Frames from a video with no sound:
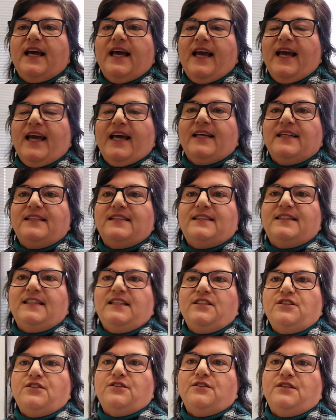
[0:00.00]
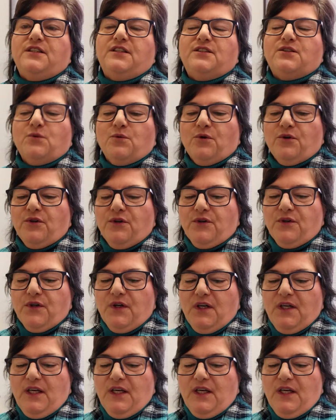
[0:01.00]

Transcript: and seizure disorder.